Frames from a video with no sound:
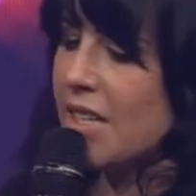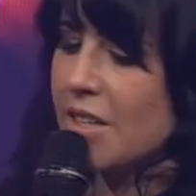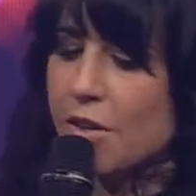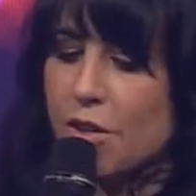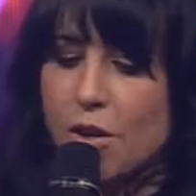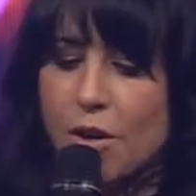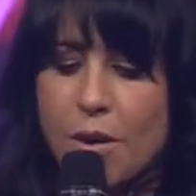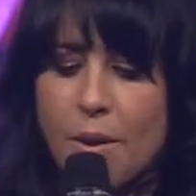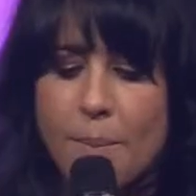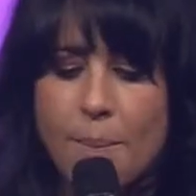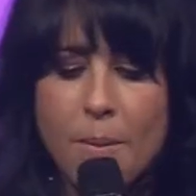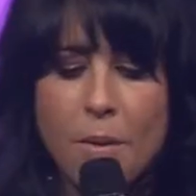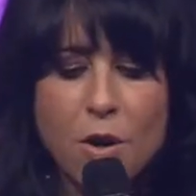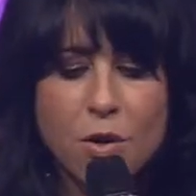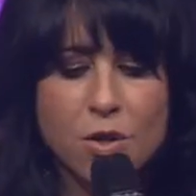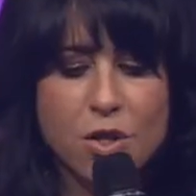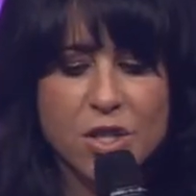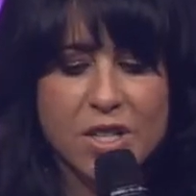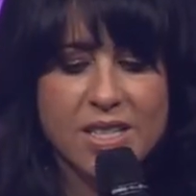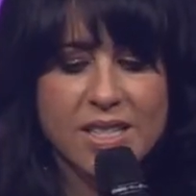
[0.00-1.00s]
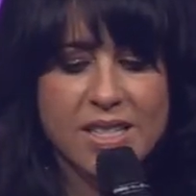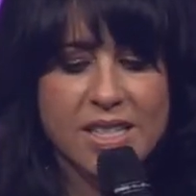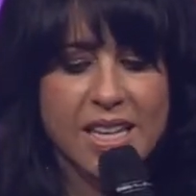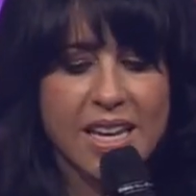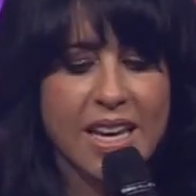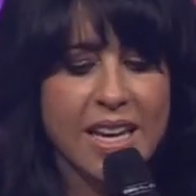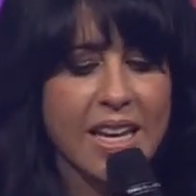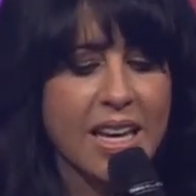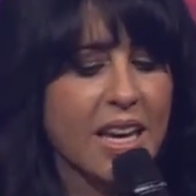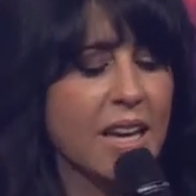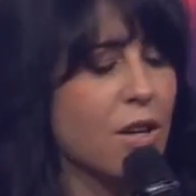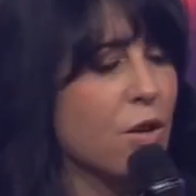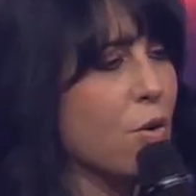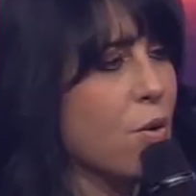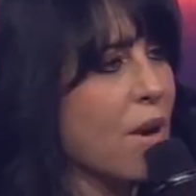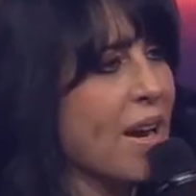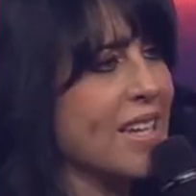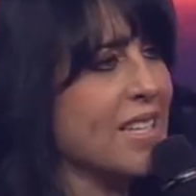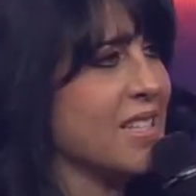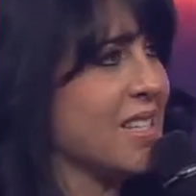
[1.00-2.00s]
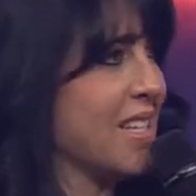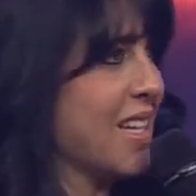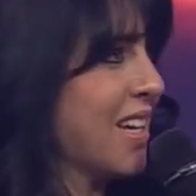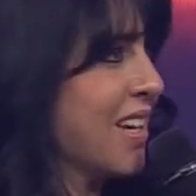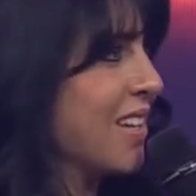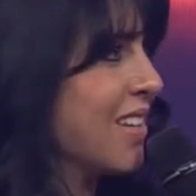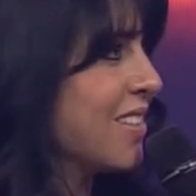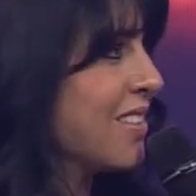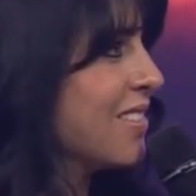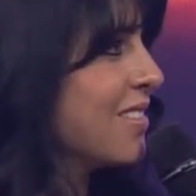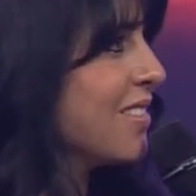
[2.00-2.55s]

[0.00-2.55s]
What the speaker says: and your emotions can get crazy.